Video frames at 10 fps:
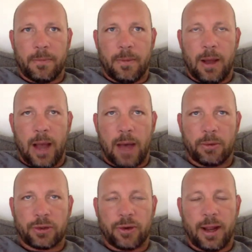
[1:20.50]
how
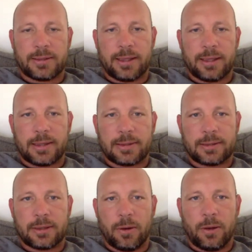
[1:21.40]
it translates.
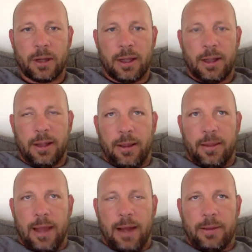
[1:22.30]
So
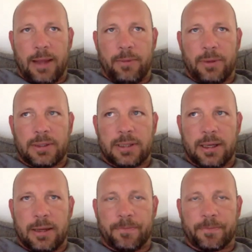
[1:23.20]
that was
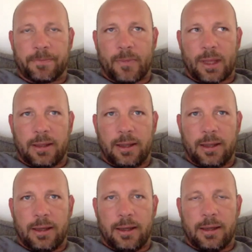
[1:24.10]

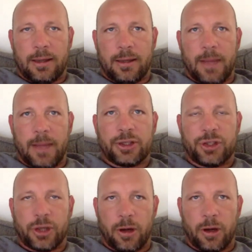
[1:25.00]
my
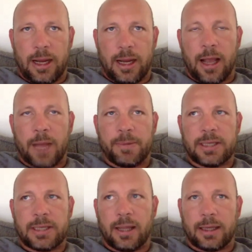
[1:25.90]
journey up
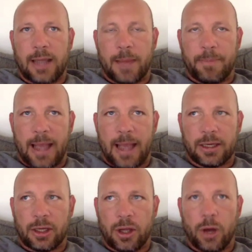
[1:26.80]
until I got back
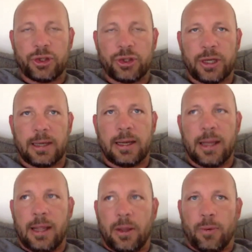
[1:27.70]
into coaching
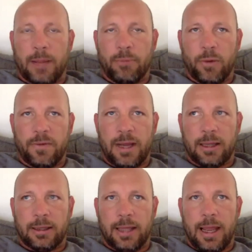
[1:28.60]
when I moved to
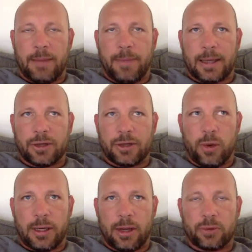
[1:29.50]
LA back in
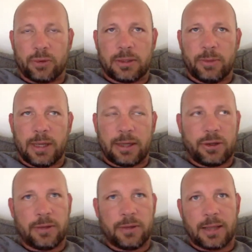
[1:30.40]

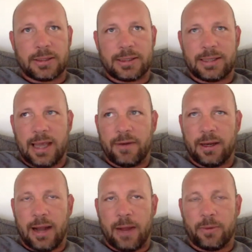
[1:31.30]
2007,
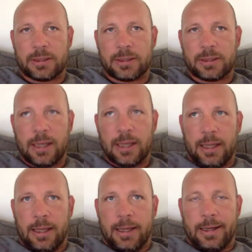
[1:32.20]
and that was
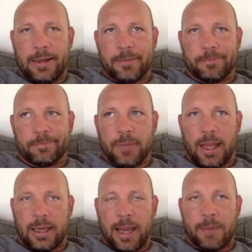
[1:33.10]

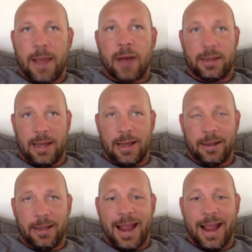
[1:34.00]
I came out to
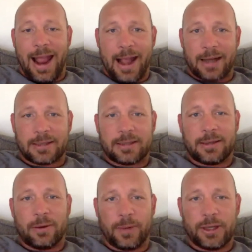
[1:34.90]
LA to act
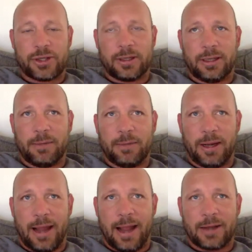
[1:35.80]
originally, to be
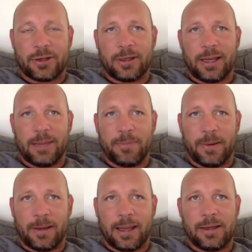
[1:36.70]
an actor and
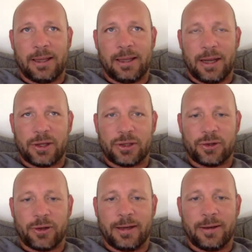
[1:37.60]
get into the
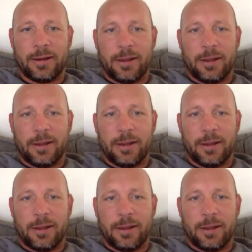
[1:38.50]
industry, and